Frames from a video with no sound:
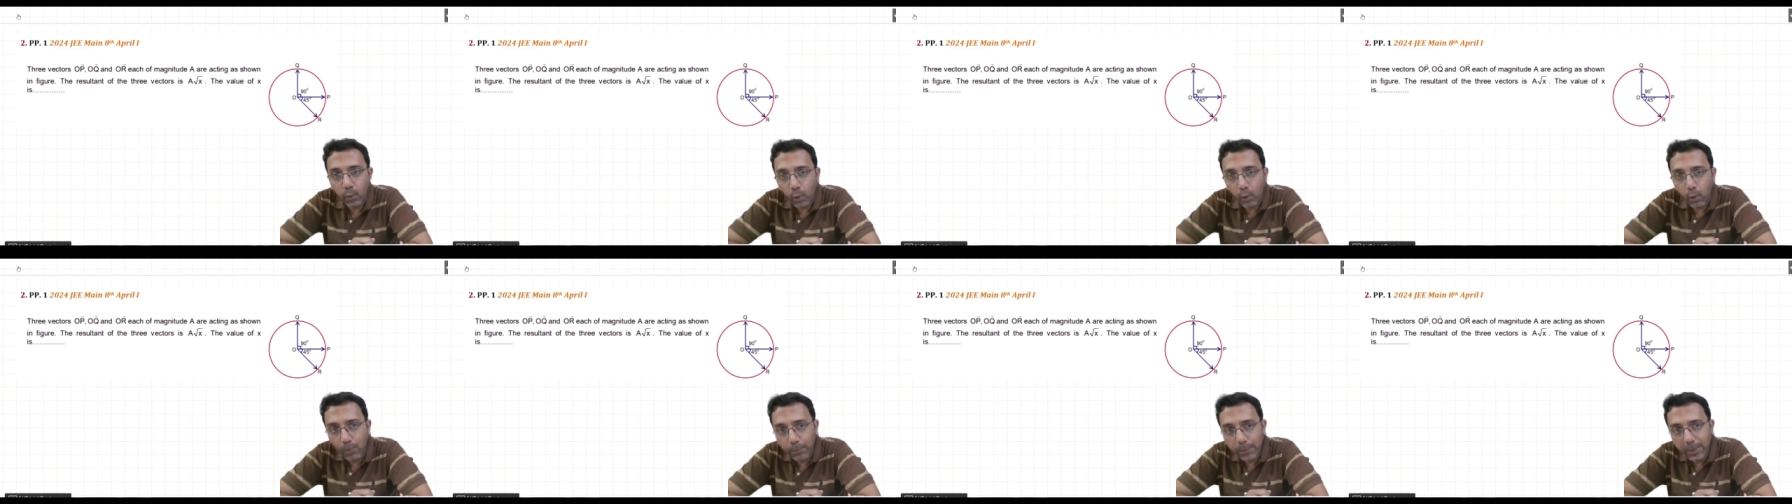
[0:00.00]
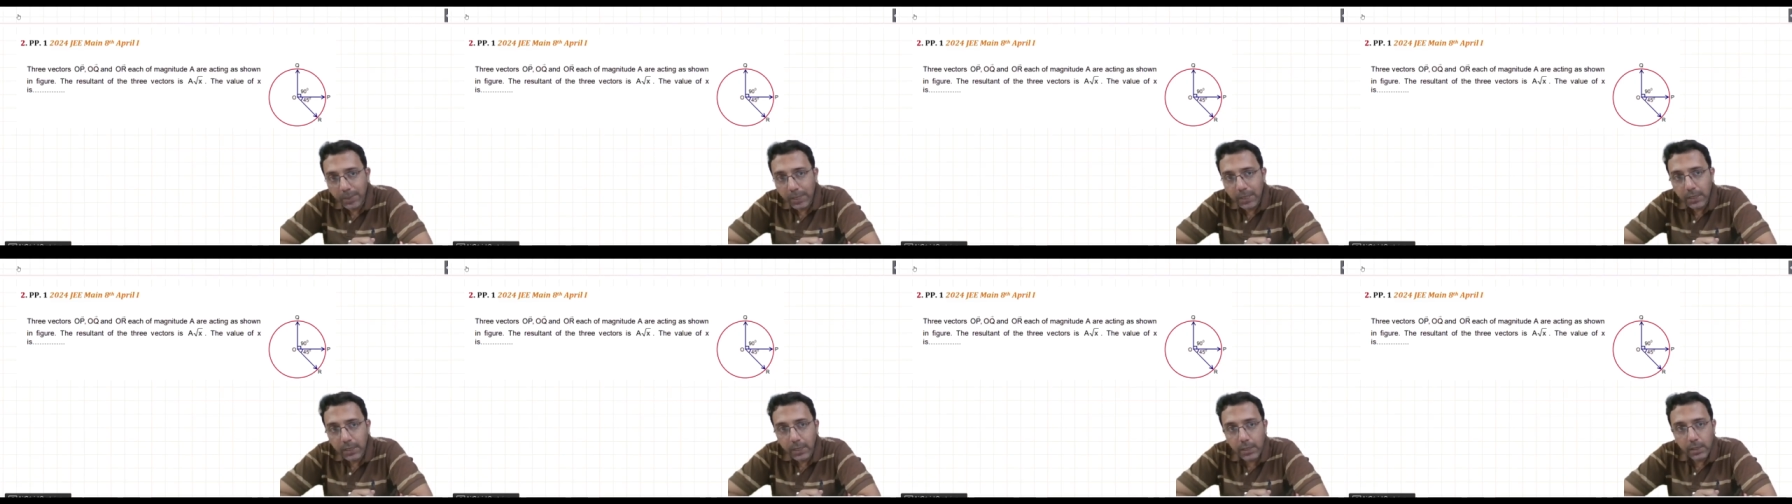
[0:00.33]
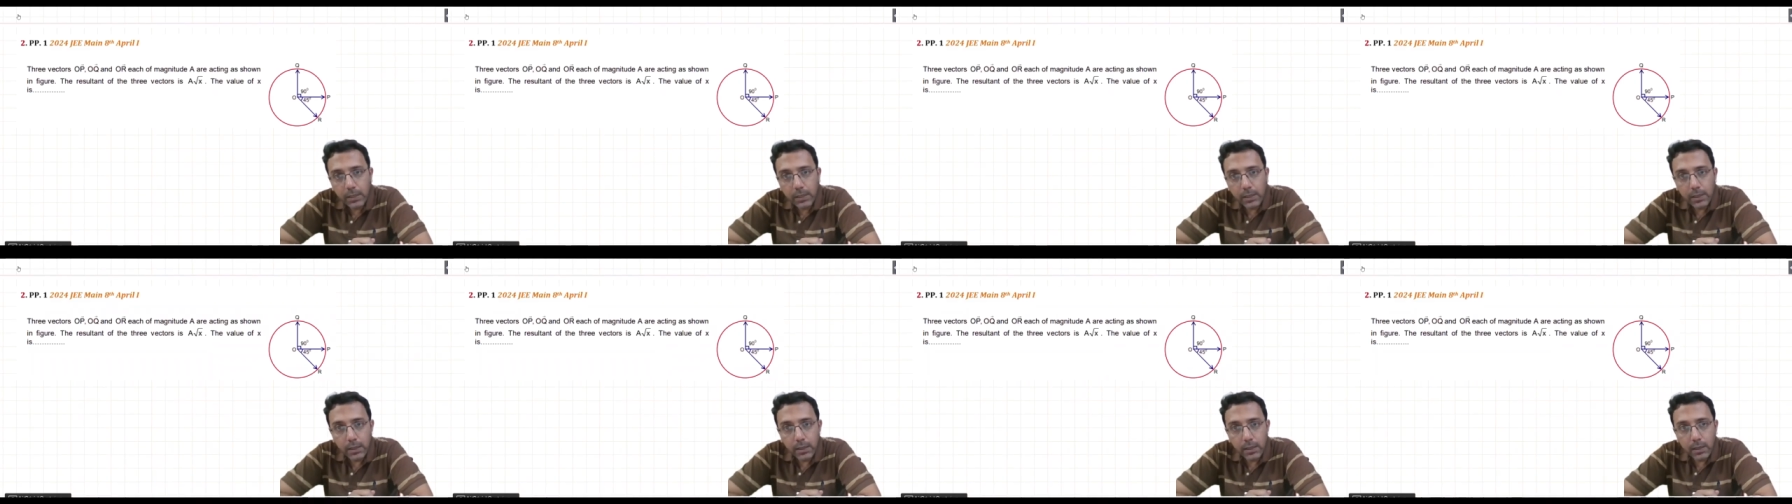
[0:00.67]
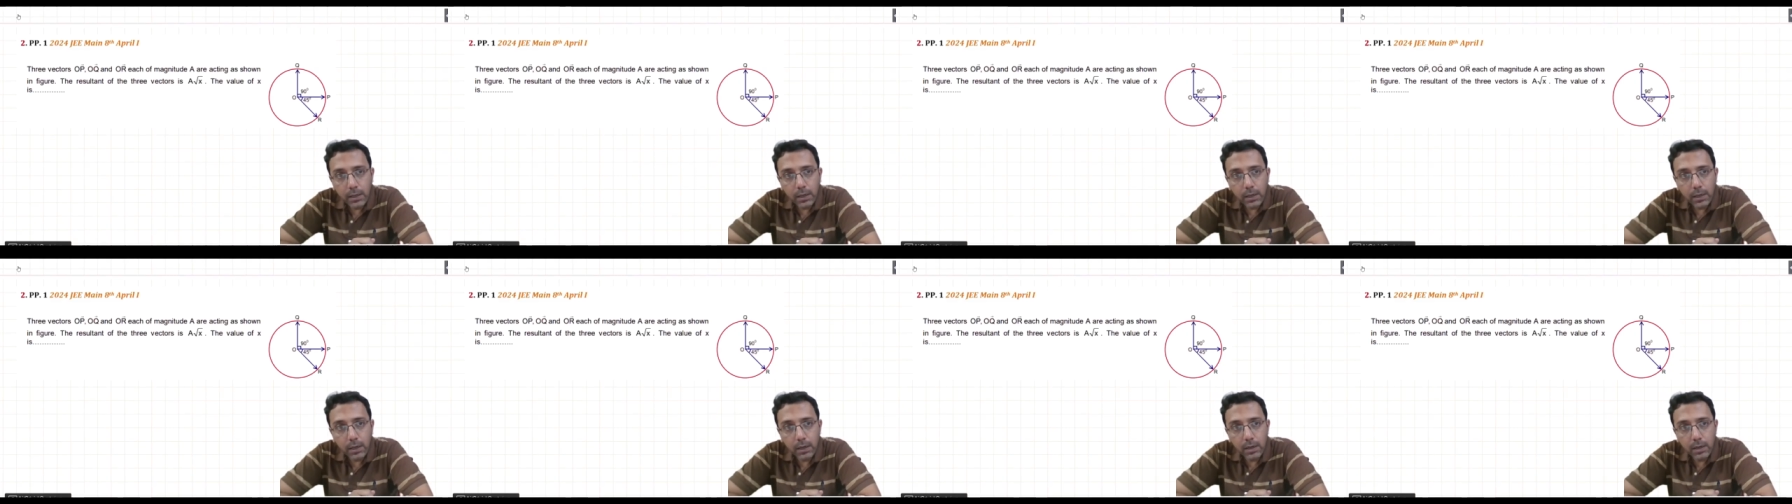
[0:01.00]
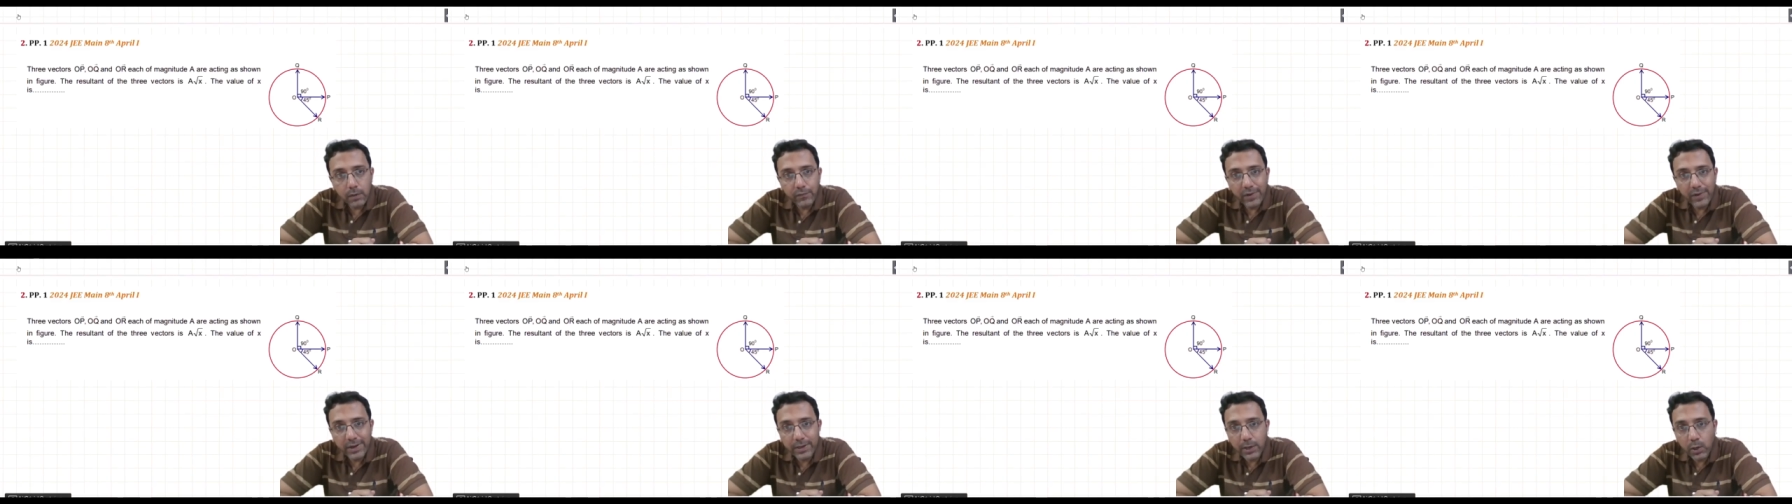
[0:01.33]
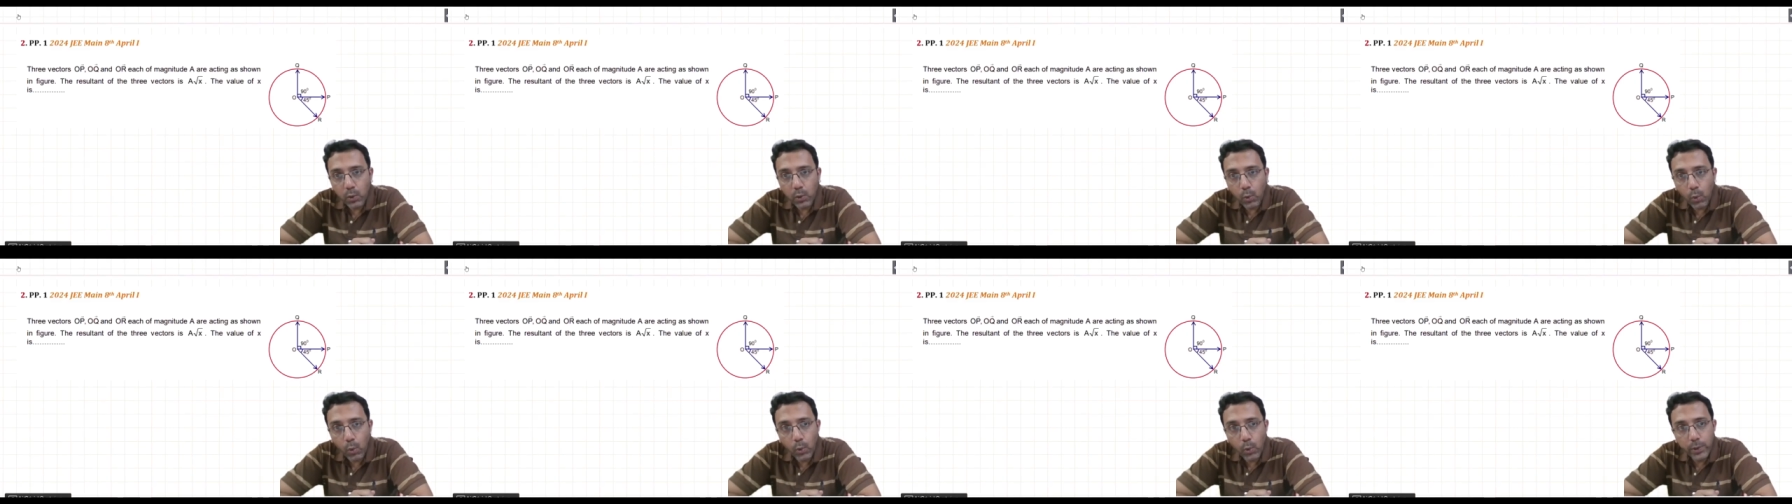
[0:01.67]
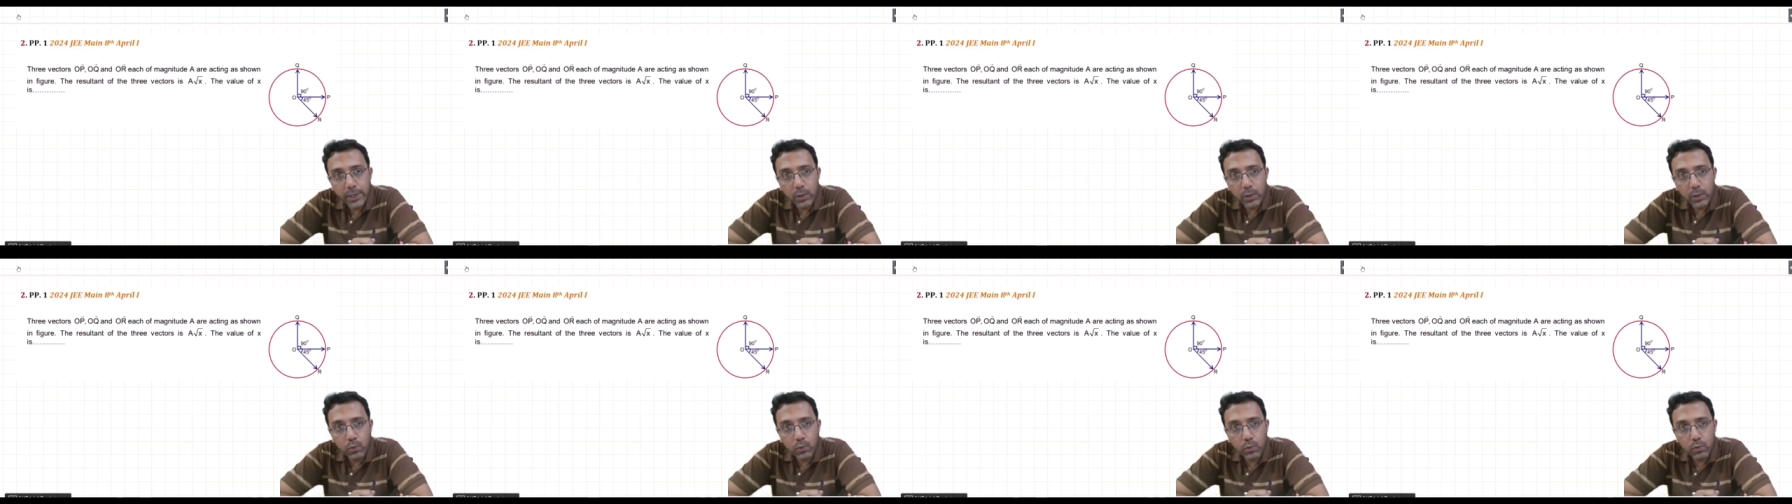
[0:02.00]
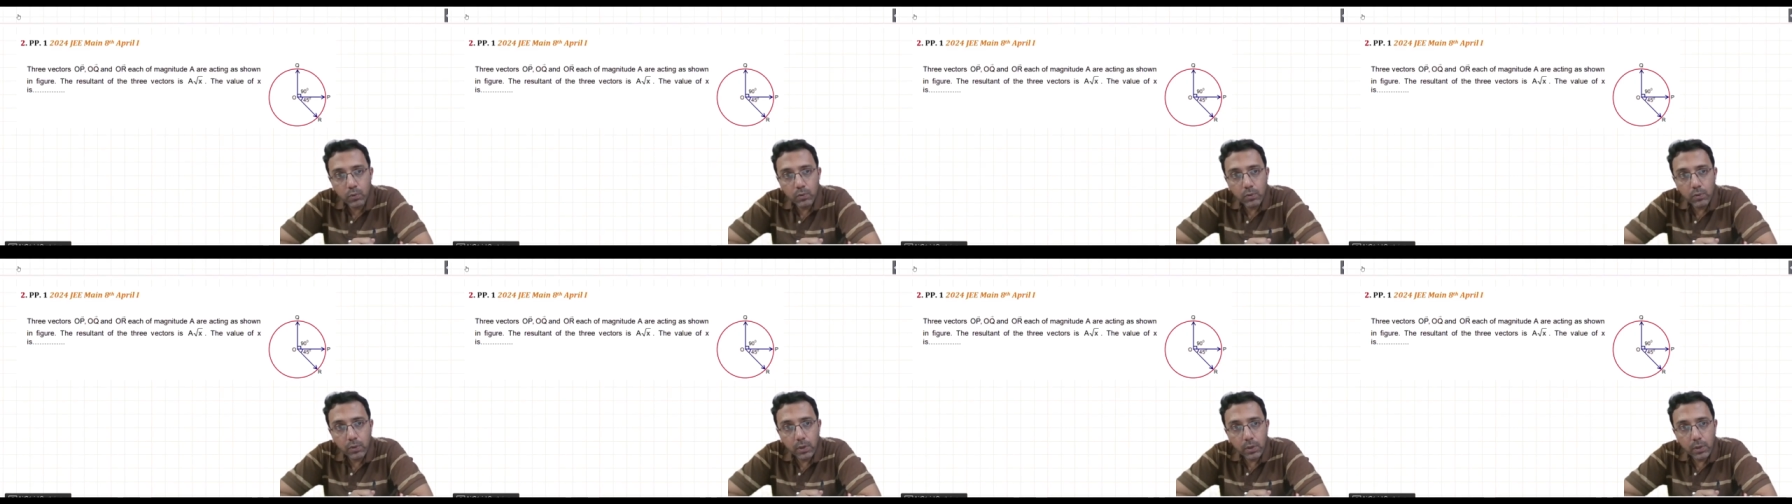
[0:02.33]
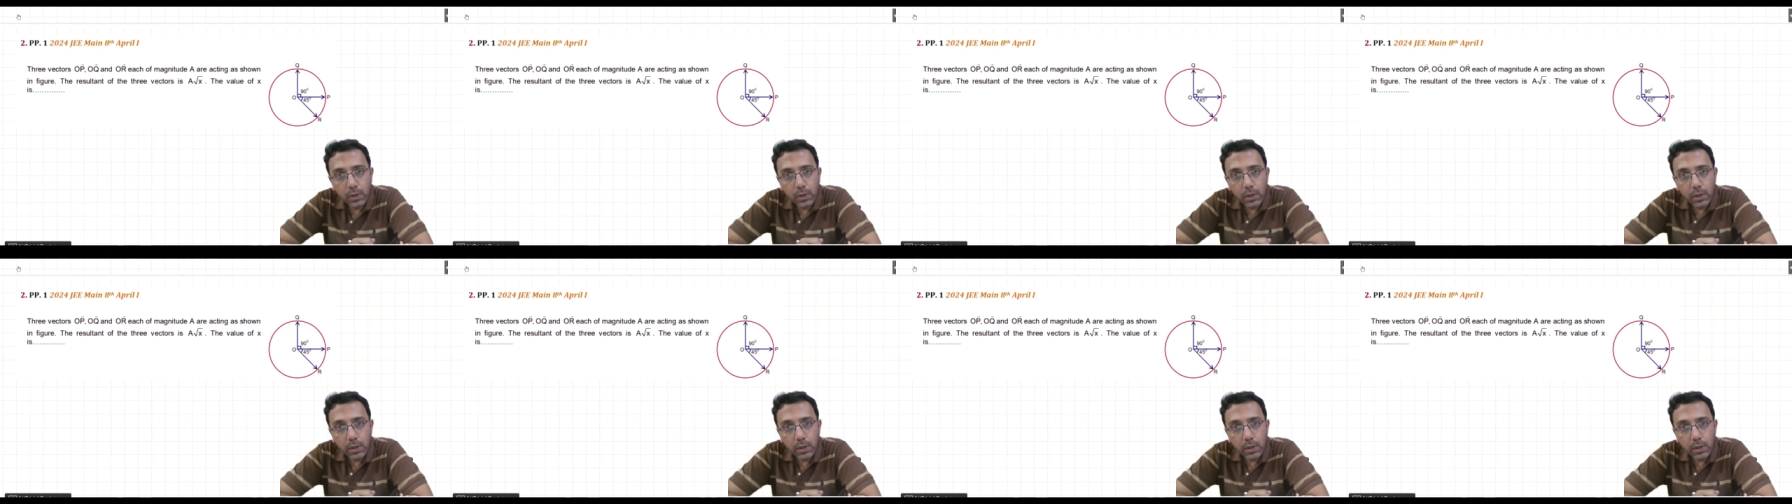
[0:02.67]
OP, vector OQ,